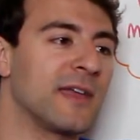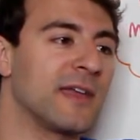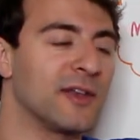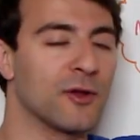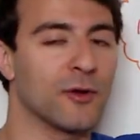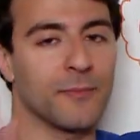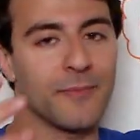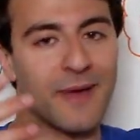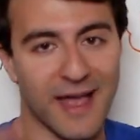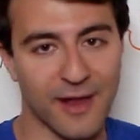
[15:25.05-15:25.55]
in
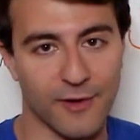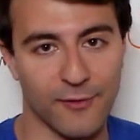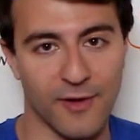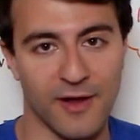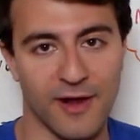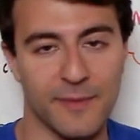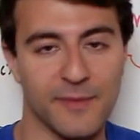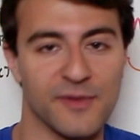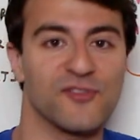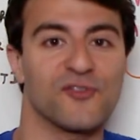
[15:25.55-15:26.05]
your
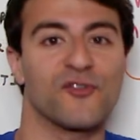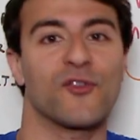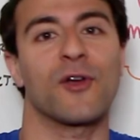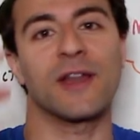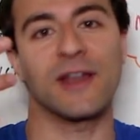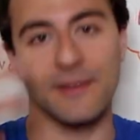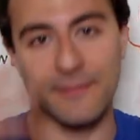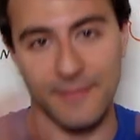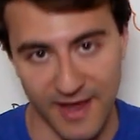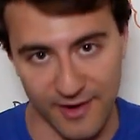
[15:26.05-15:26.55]
background, how much
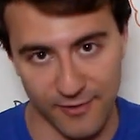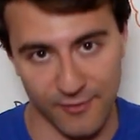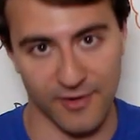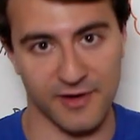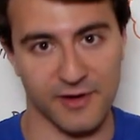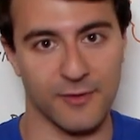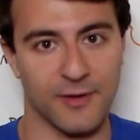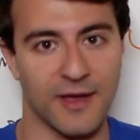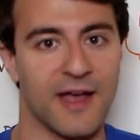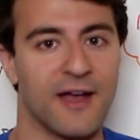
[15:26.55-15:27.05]
training
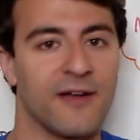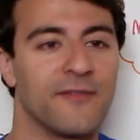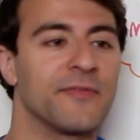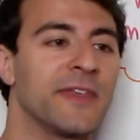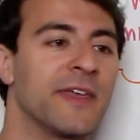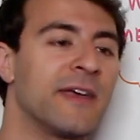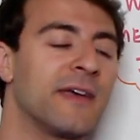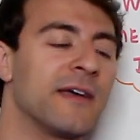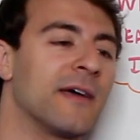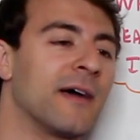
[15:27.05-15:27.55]
background you have,